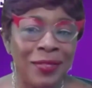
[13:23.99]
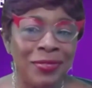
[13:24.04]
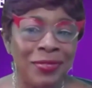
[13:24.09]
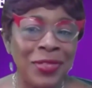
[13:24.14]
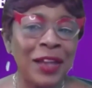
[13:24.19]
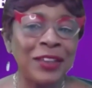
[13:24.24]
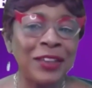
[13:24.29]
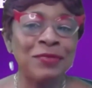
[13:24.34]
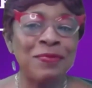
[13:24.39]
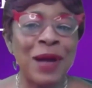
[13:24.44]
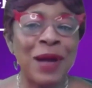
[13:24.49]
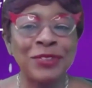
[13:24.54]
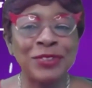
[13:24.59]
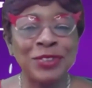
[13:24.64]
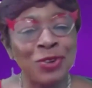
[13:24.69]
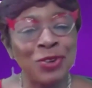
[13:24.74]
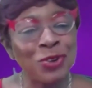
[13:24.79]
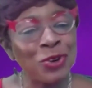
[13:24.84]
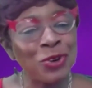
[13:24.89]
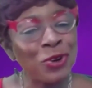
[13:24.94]
That's my
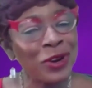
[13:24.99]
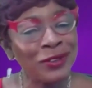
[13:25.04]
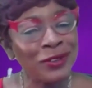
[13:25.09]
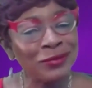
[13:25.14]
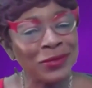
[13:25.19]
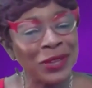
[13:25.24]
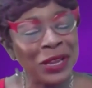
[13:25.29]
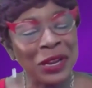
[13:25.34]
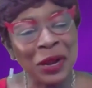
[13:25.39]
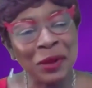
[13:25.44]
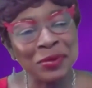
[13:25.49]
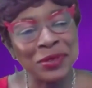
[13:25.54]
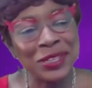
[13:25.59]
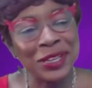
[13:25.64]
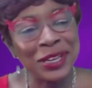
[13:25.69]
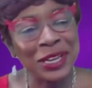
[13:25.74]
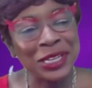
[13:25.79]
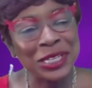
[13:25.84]
story, and I'm sticking